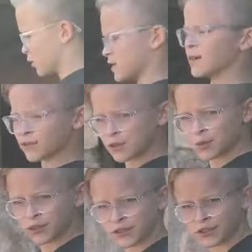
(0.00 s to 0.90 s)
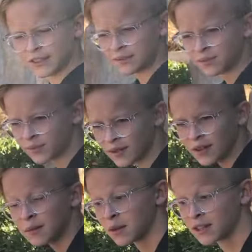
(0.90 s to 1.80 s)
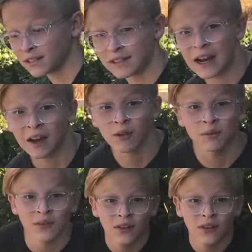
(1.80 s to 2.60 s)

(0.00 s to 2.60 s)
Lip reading: more comfortable seat, because now